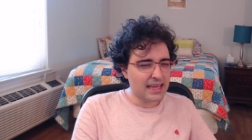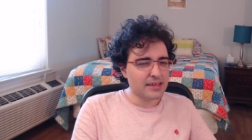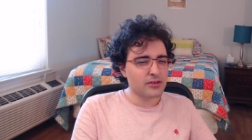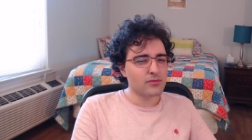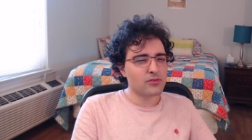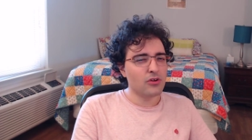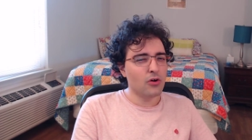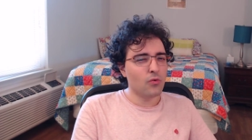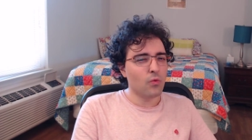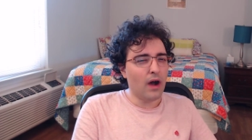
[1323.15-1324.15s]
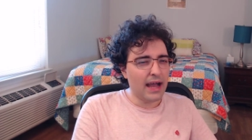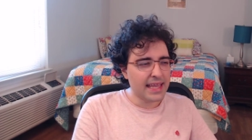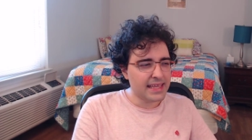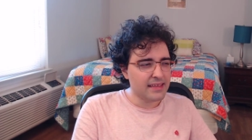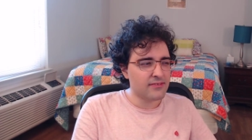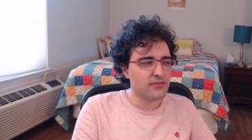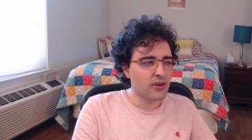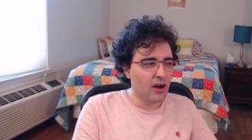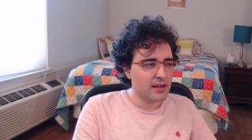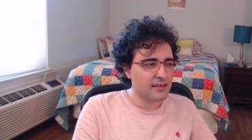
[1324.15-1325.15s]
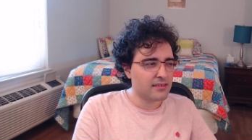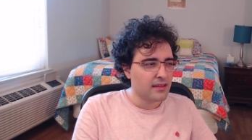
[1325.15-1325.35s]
I don't know why he's got